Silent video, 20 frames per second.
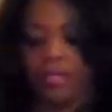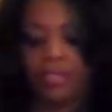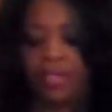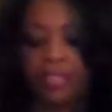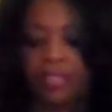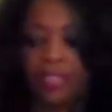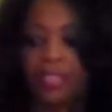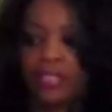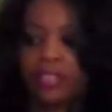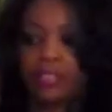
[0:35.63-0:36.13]

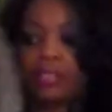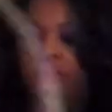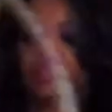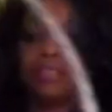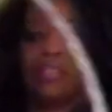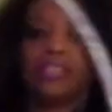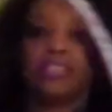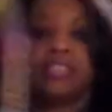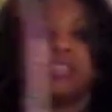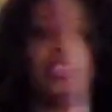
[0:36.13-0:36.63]
Then these.
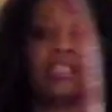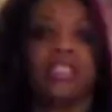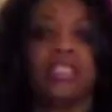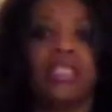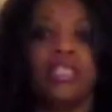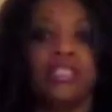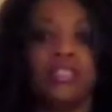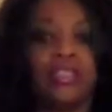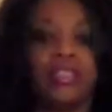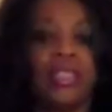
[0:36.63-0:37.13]
This is a
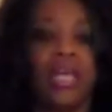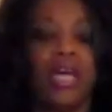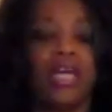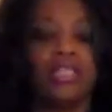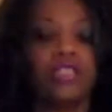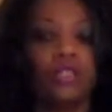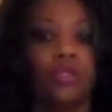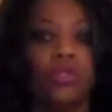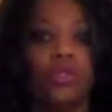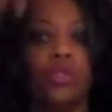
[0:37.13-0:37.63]
kid
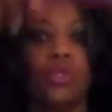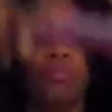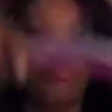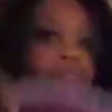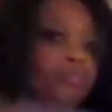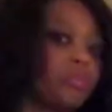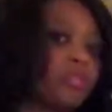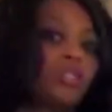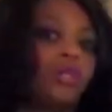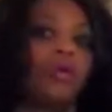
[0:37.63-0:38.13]
size hoop.
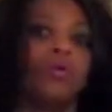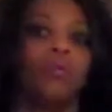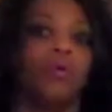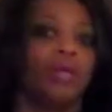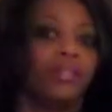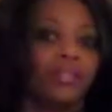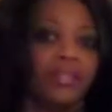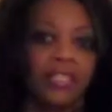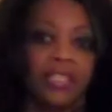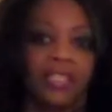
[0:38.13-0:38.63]
You don't
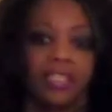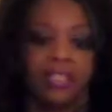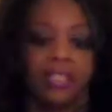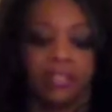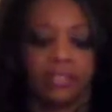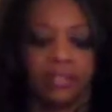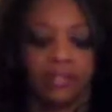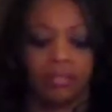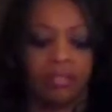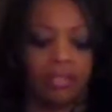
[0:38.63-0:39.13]
want
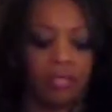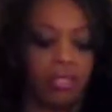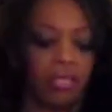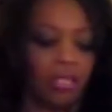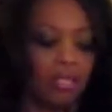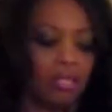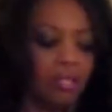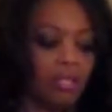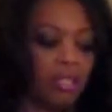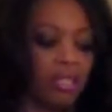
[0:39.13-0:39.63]
these.
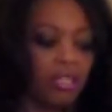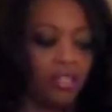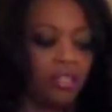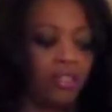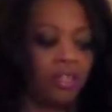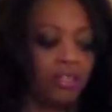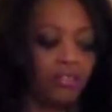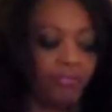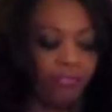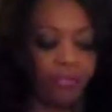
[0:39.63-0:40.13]
They're
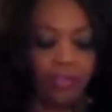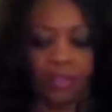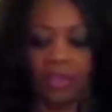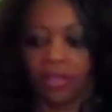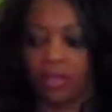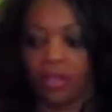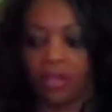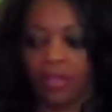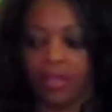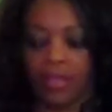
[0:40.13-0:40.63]
good
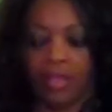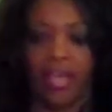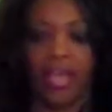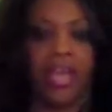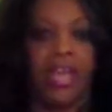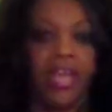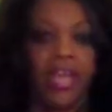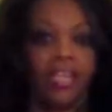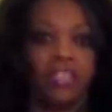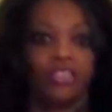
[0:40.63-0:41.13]
for
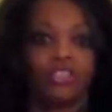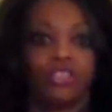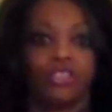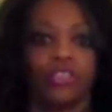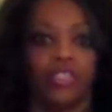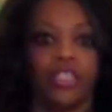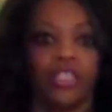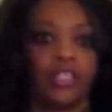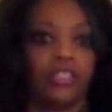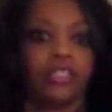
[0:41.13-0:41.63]
hand
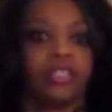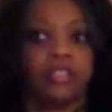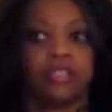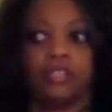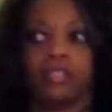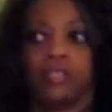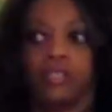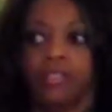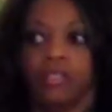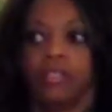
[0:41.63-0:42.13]
tricks.
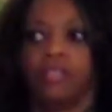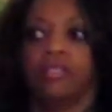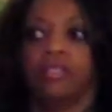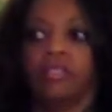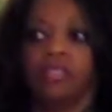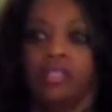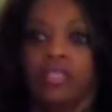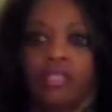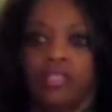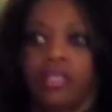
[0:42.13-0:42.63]

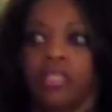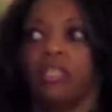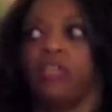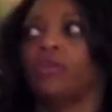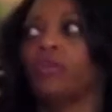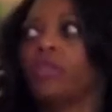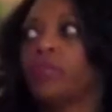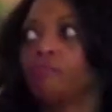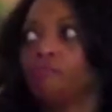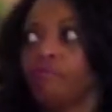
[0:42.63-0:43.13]
They
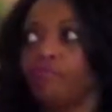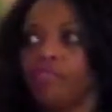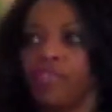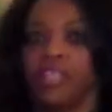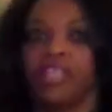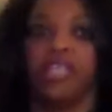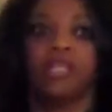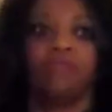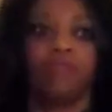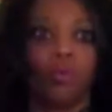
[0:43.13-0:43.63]
don't even
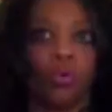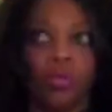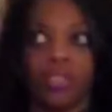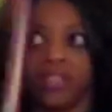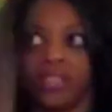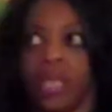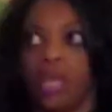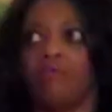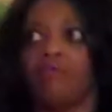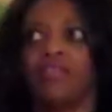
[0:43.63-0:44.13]
feel even.
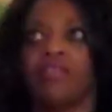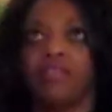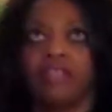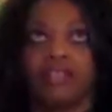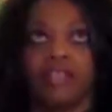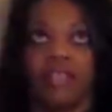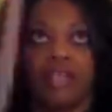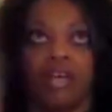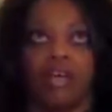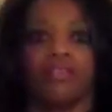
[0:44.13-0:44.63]
One's heavier
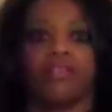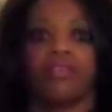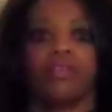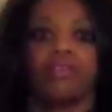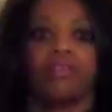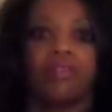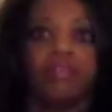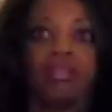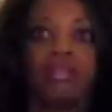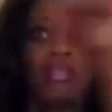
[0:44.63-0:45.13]
than the other.
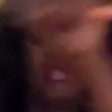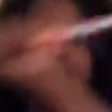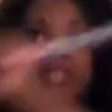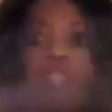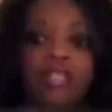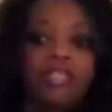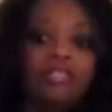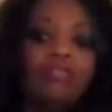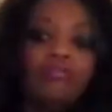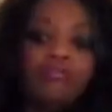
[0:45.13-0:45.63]

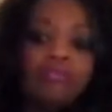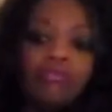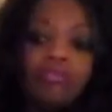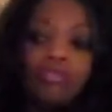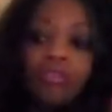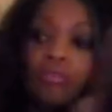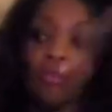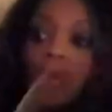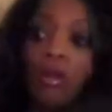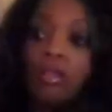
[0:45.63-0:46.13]
And they
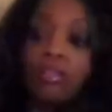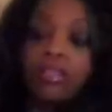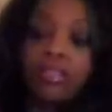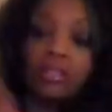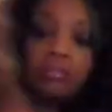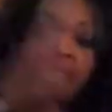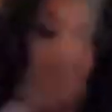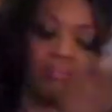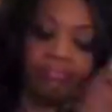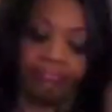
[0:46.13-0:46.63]
cross
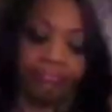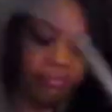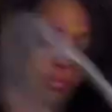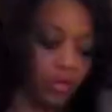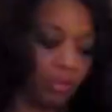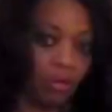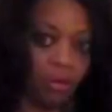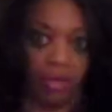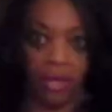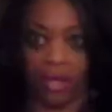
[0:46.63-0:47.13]
them and
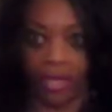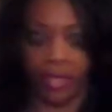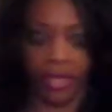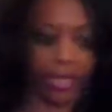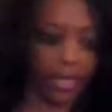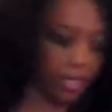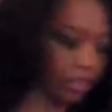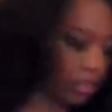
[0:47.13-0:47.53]
do all kind of